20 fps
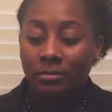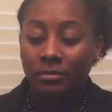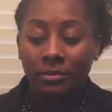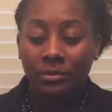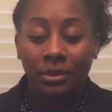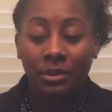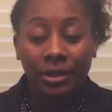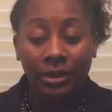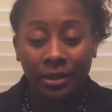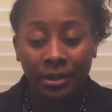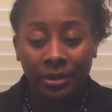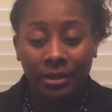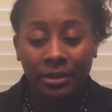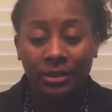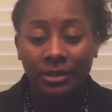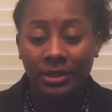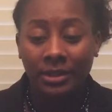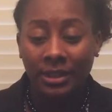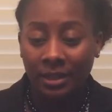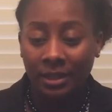learn to
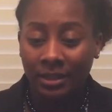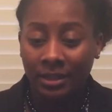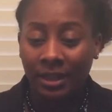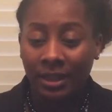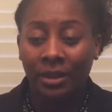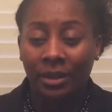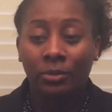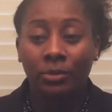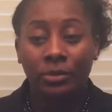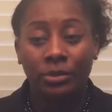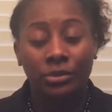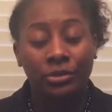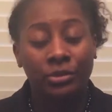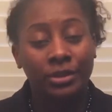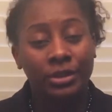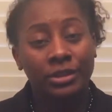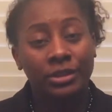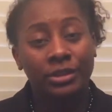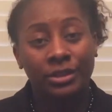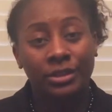delegate or
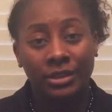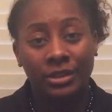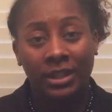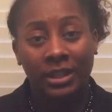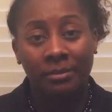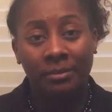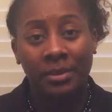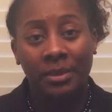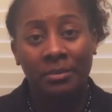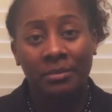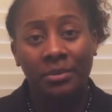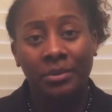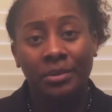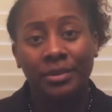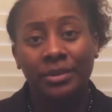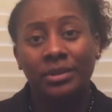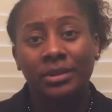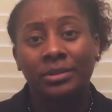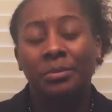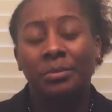trust your team
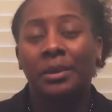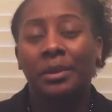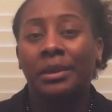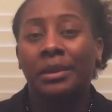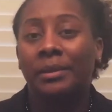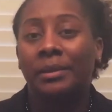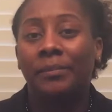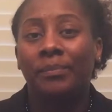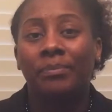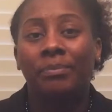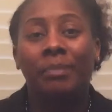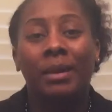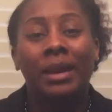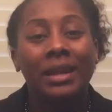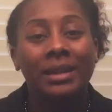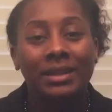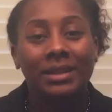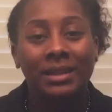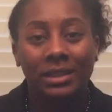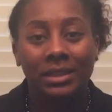members, but
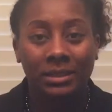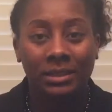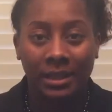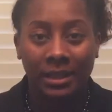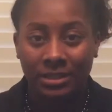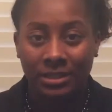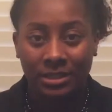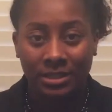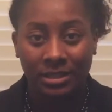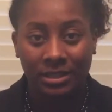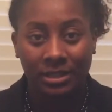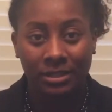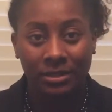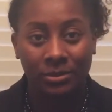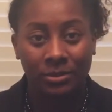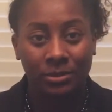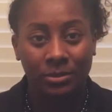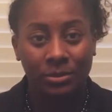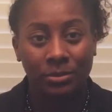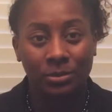my delegation
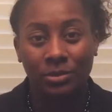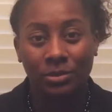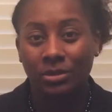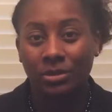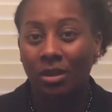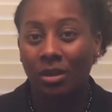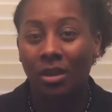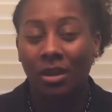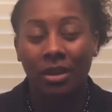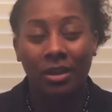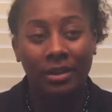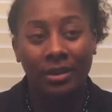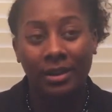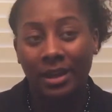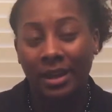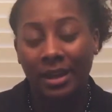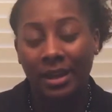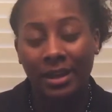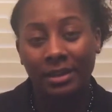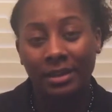skills are
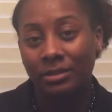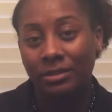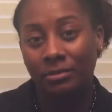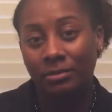not